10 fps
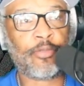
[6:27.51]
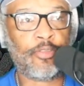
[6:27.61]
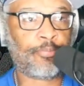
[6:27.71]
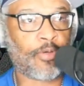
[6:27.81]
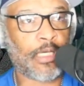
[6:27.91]

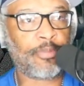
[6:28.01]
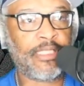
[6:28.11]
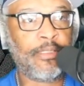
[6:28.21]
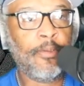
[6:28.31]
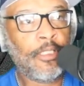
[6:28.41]
You
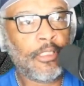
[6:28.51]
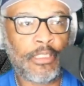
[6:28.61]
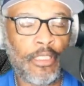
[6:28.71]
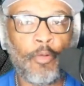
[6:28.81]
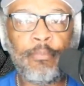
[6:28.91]
probably,
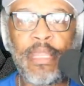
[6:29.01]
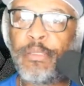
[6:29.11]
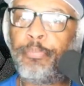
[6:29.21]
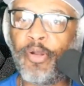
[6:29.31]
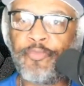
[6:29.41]
you know, maybe
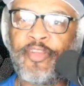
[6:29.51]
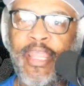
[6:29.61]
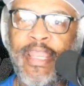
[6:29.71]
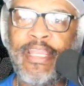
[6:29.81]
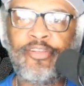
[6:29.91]

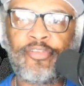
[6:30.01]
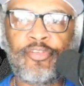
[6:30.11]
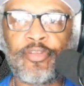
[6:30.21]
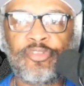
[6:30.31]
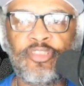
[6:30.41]
birthdays or
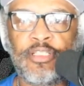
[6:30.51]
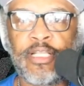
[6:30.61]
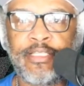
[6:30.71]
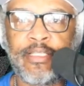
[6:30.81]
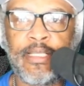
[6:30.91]
some shit
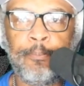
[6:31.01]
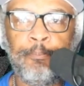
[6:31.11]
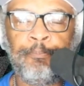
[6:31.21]
like that.